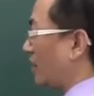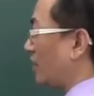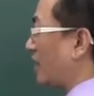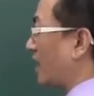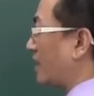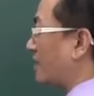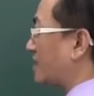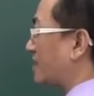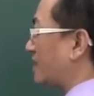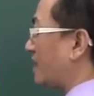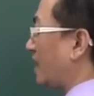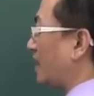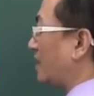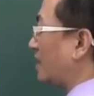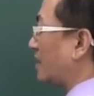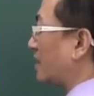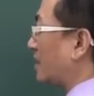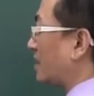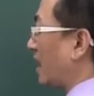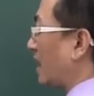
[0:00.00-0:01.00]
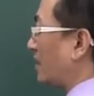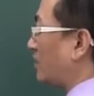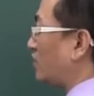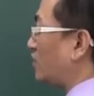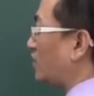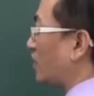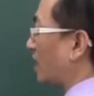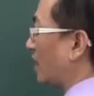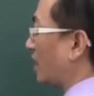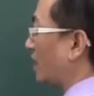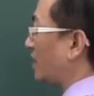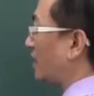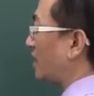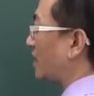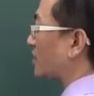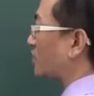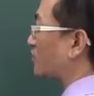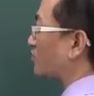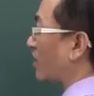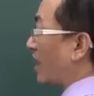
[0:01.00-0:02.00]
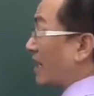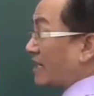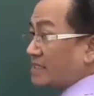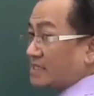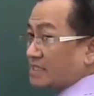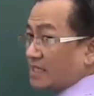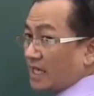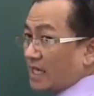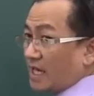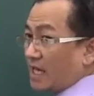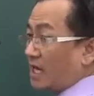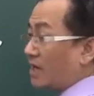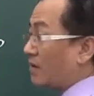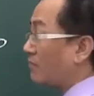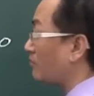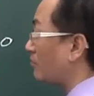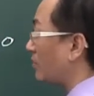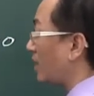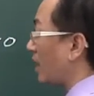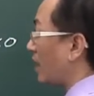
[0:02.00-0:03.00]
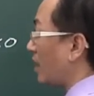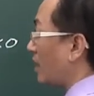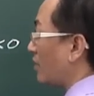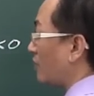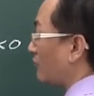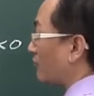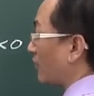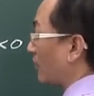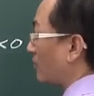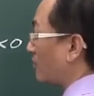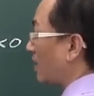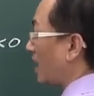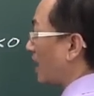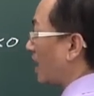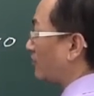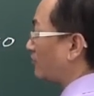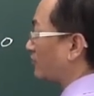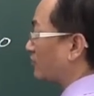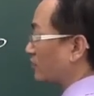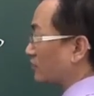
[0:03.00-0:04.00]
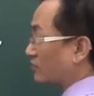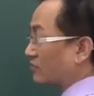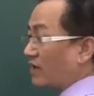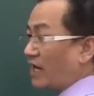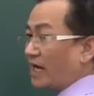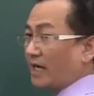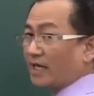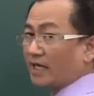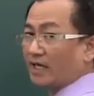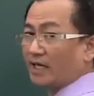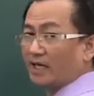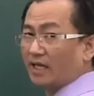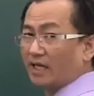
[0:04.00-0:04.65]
you can see the tangent is rising up from left to right